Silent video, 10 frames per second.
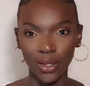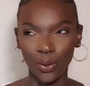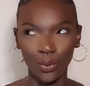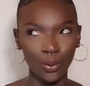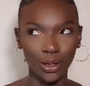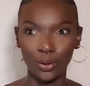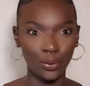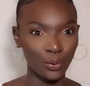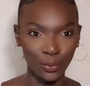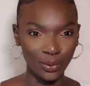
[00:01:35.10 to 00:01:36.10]
we were
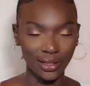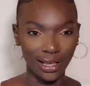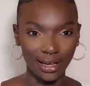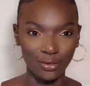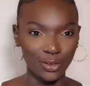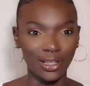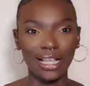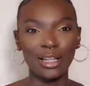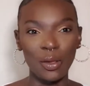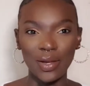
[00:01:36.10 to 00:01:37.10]
cool. Like, I feel like
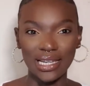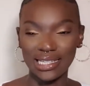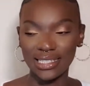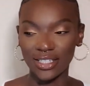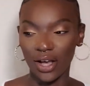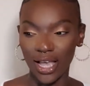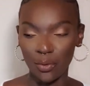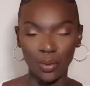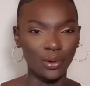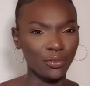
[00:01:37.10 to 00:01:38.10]
loneliness and
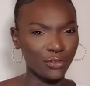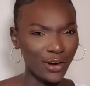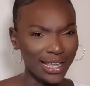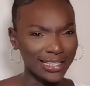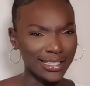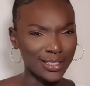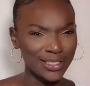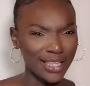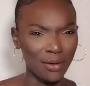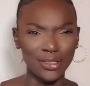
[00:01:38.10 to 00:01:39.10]
we were
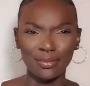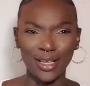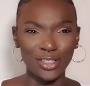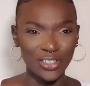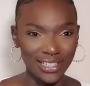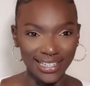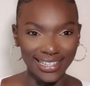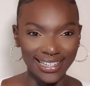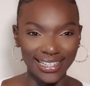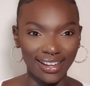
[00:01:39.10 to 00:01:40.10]
friends. That was my
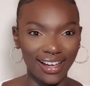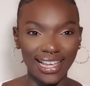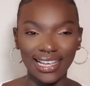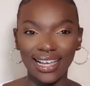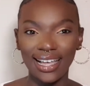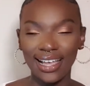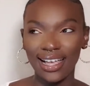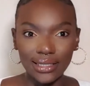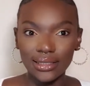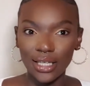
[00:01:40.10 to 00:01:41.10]
G. Like,
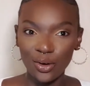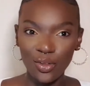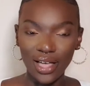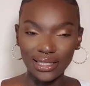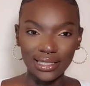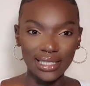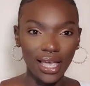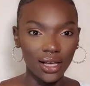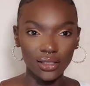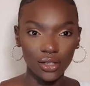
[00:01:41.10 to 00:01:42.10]
I say all that to say
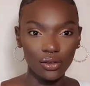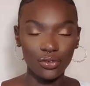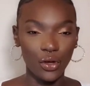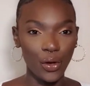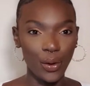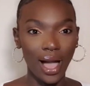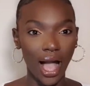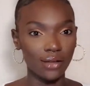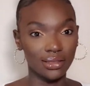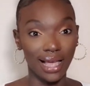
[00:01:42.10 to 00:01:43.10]
I don't know
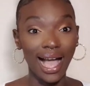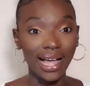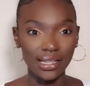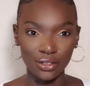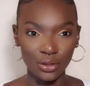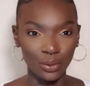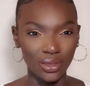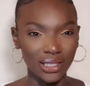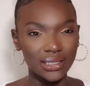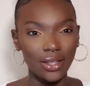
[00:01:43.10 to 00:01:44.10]
how to handle
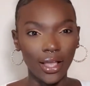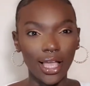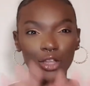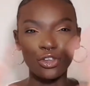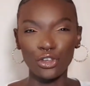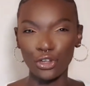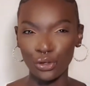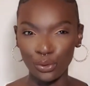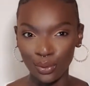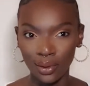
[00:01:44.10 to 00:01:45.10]
this like
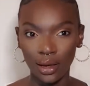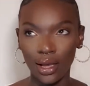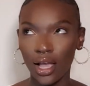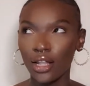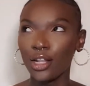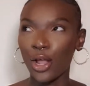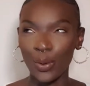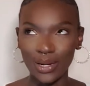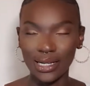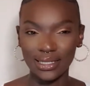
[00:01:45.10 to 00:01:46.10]
new
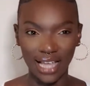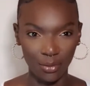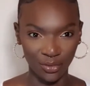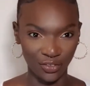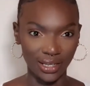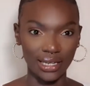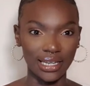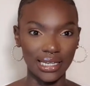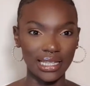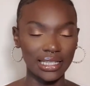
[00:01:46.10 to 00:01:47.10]
loneliness that I've been
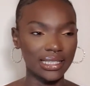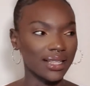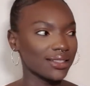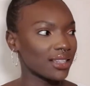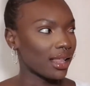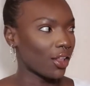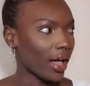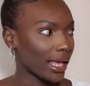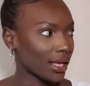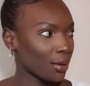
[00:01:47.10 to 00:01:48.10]
feeling, in the sense that
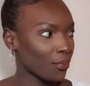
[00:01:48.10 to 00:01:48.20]
like,